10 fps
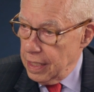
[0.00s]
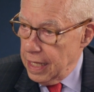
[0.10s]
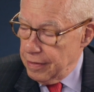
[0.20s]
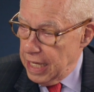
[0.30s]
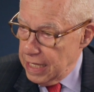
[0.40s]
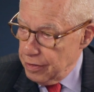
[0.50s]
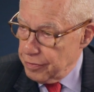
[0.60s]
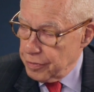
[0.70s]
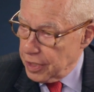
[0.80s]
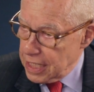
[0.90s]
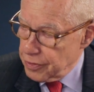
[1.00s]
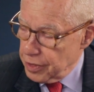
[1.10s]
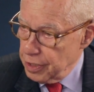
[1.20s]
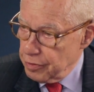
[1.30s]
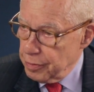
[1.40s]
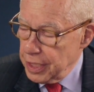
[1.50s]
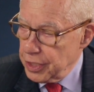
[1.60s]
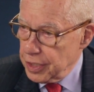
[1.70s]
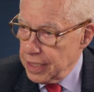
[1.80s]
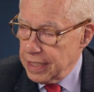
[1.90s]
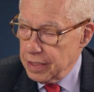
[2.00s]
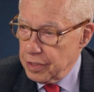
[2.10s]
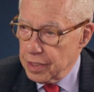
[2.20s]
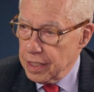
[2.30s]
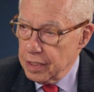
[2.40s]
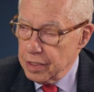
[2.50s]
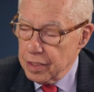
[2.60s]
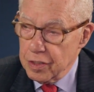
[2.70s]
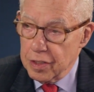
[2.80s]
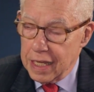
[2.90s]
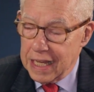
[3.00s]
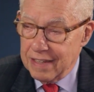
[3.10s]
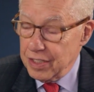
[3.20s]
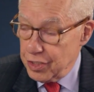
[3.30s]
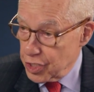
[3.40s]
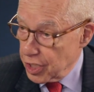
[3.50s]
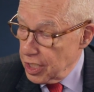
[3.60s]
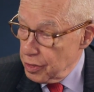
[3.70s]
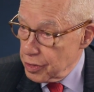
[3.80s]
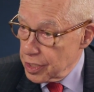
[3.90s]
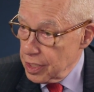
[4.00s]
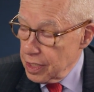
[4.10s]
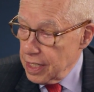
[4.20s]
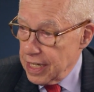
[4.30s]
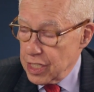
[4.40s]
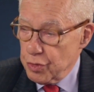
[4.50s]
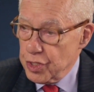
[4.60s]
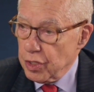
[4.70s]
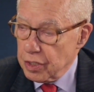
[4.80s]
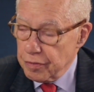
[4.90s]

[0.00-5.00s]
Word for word: have classified information and have it disclosed as a result